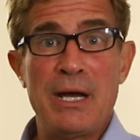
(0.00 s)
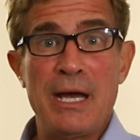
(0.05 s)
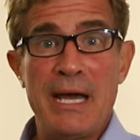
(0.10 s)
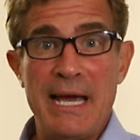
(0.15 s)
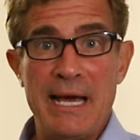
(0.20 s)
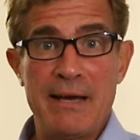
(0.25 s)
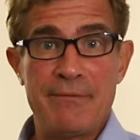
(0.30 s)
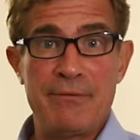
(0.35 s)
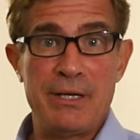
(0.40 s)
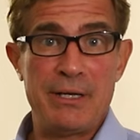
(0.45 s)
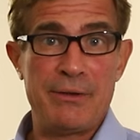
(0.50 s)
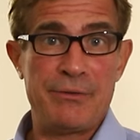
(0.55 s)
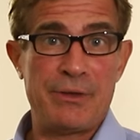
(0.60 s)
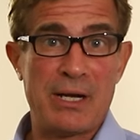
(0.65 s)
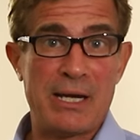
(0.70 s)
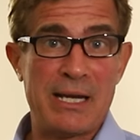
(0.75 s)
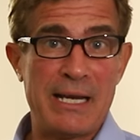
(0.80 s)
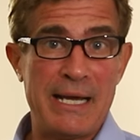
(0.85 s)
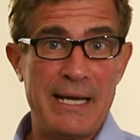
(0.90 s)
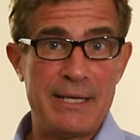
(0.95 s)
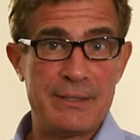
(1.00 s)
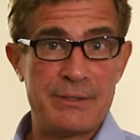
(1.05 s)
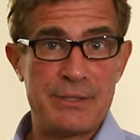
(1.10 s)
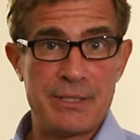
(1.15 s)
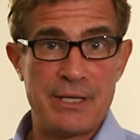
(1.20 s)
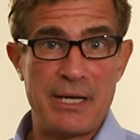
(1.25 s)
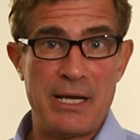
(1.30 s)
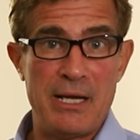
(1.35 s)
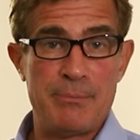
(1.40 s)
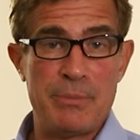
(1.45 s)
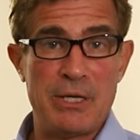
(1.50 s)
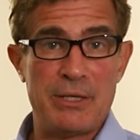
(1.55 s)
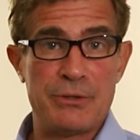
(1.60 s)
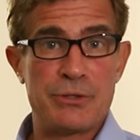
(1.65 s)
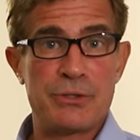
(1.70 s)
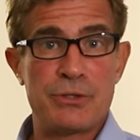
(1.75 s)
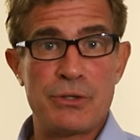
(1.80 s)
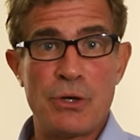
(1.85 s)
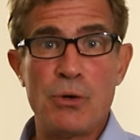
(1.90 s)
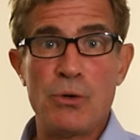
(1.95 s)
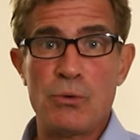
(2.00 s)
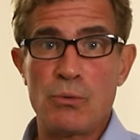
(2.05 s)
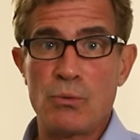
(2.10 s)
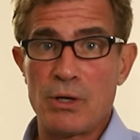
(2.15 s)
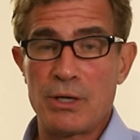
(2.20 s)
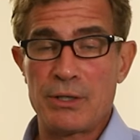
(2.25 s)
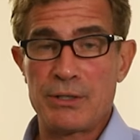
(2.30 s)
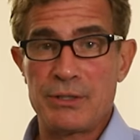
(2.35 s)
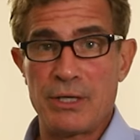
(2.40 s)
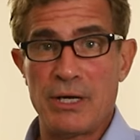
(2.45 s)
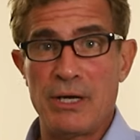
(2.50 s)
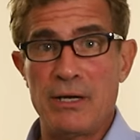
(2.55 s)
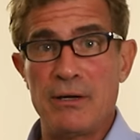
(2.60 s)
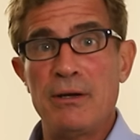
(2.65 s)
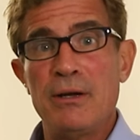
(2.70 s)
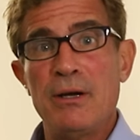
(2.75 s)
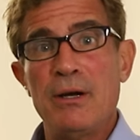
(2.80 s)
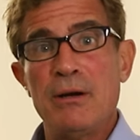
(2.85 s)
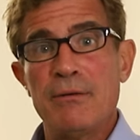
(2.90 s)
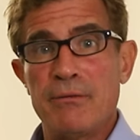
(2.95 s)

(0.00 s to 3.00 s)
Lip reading: having the landscape and stonework done